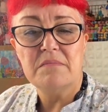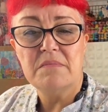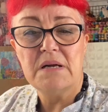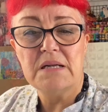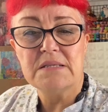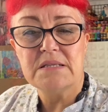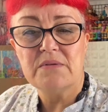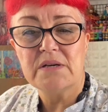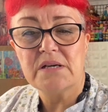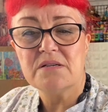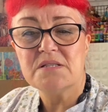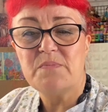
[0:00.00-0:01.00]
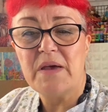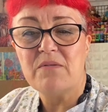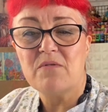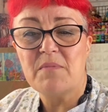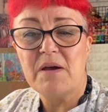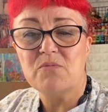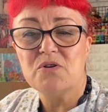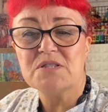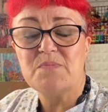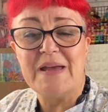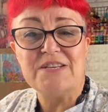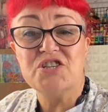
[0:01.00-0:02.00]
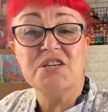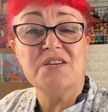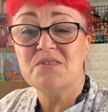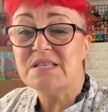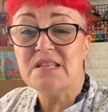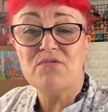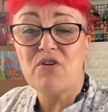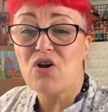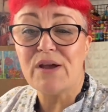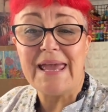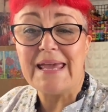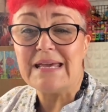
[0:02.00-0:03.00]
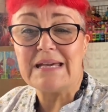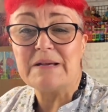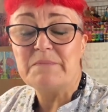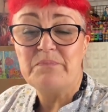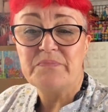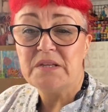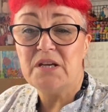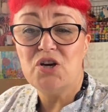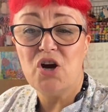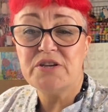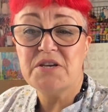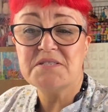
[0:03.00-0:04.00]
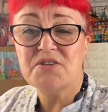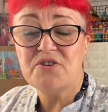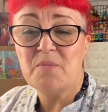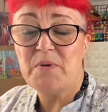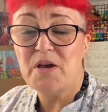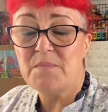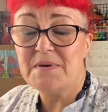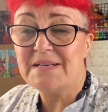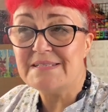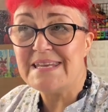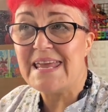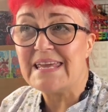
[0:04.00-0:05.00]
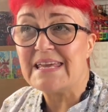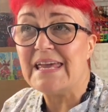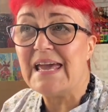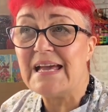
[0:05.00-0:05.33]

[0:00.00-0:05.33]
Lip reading: Melody, when I go to paint with my water pens, you're using the wrong ink. You're not using a permanent ink.